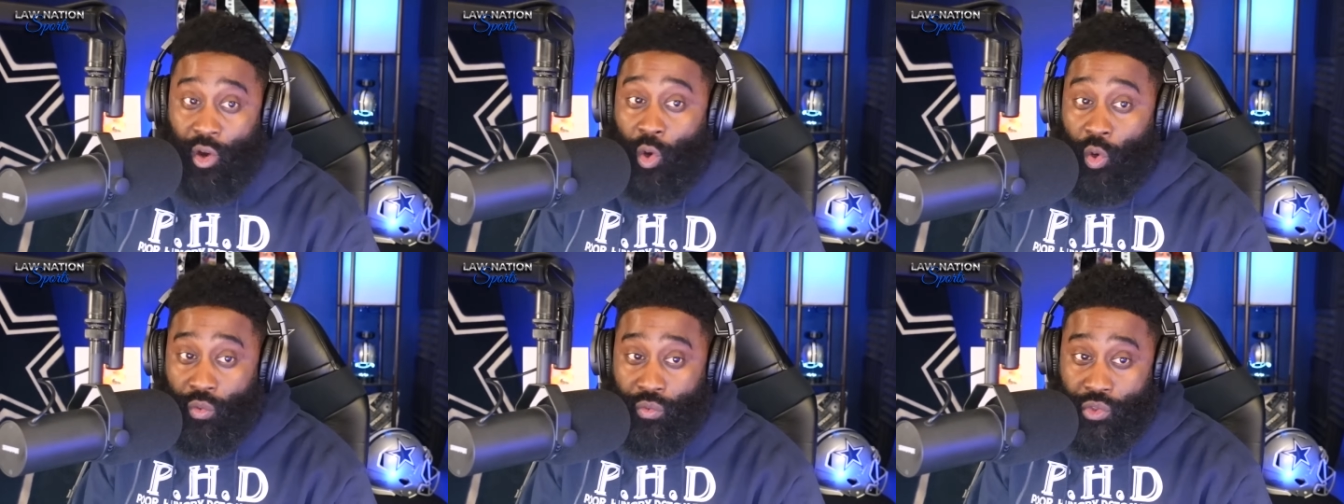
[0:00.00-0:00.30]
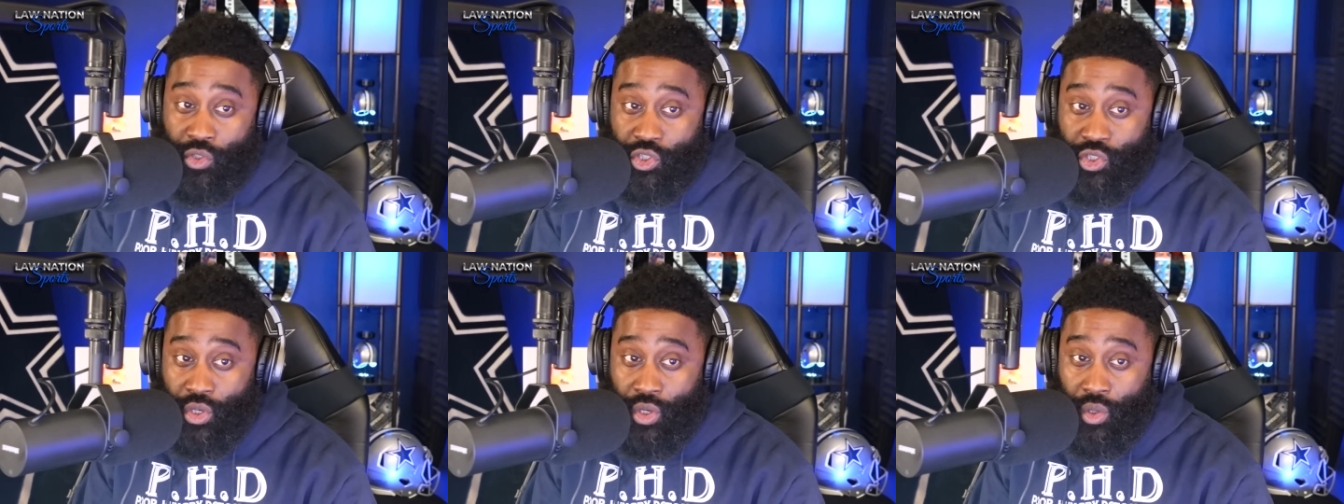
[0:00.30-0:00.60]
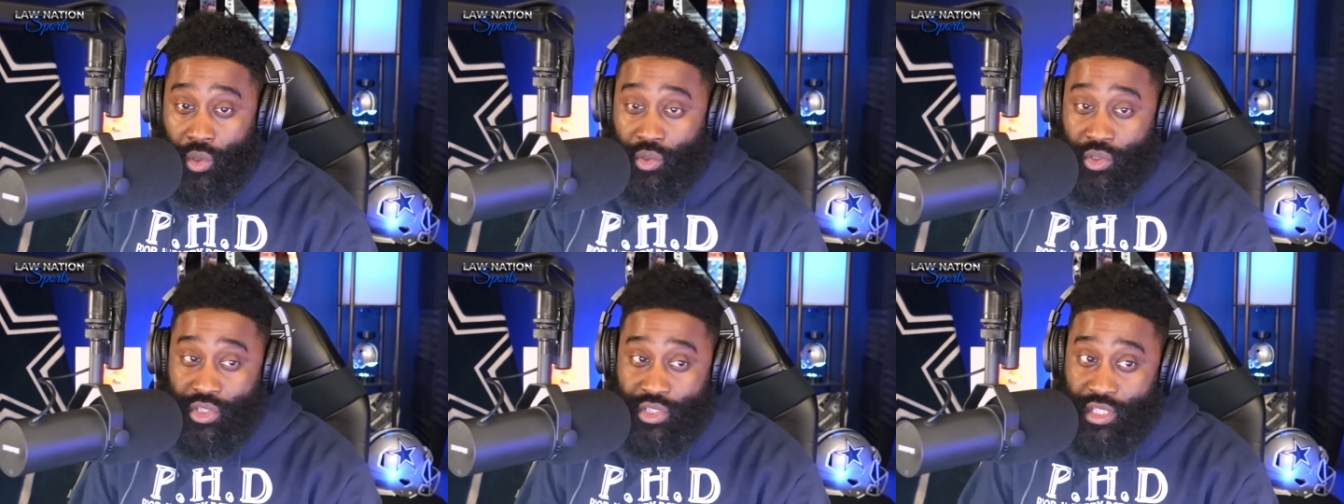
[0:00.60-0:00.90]

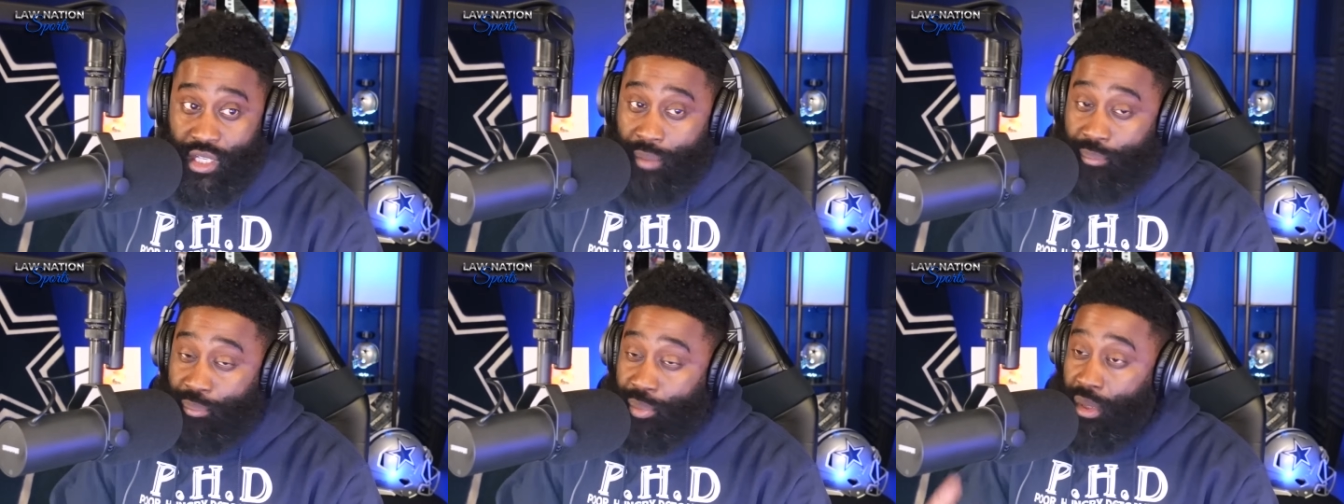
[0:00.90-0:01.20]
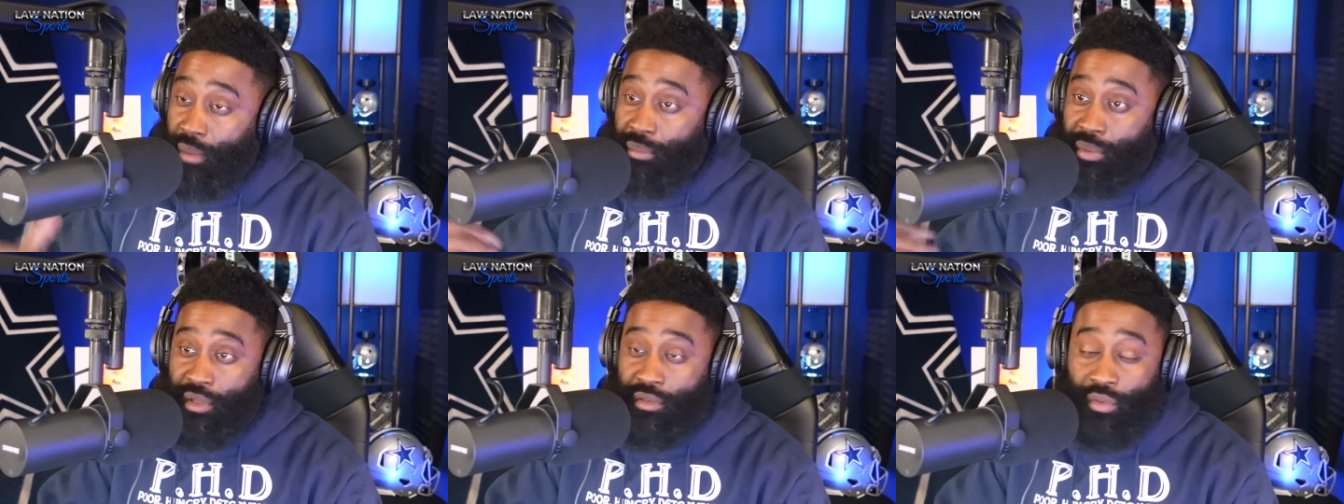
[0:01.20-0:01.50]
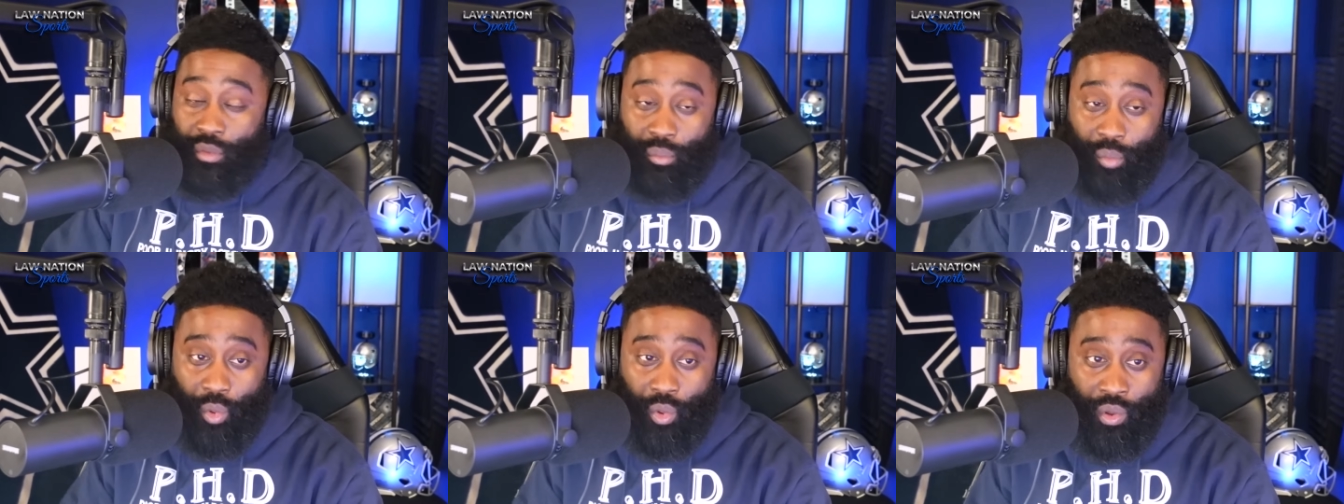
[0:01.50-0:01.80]
Overshon to step up
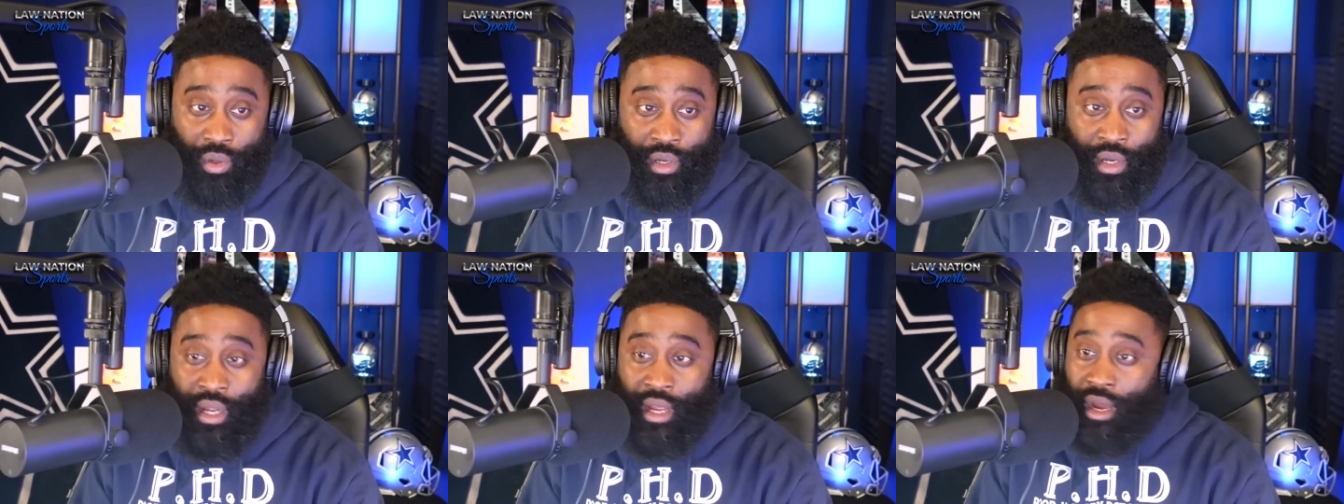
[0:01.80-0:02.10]
even more.